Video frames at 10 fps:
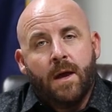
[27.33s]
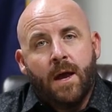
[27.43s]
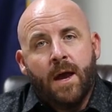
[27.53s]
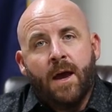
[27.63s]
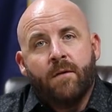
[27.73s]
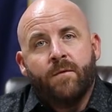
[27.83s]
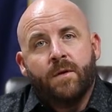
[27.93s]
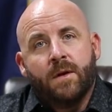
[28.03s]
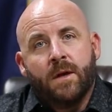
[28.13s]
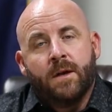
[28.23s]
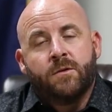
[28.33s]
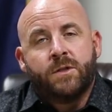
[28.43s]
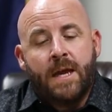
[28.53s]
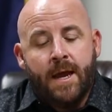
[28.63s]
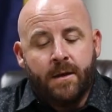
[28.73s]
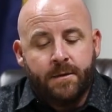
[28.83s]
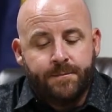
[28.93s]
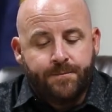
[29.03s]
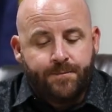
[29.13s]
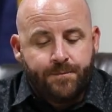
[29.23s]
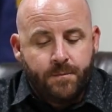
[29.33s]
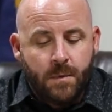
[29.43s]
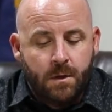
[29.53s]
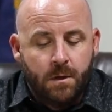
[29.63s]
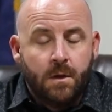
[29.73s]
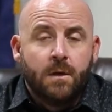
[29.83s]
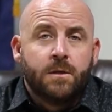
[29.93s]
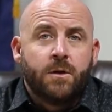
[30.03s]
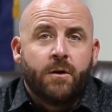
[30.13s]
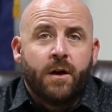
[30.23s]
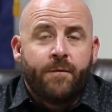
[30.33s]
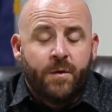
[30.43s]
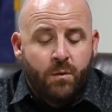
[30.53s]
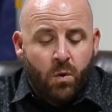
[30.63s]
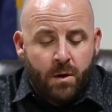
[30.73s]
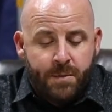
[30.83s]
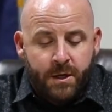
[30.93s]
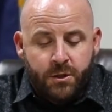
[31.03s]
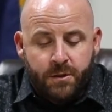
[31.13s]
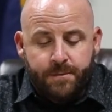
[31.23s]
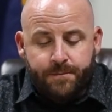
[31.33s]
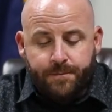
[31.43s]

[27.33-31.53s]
have and understand. Starting off with the work picture.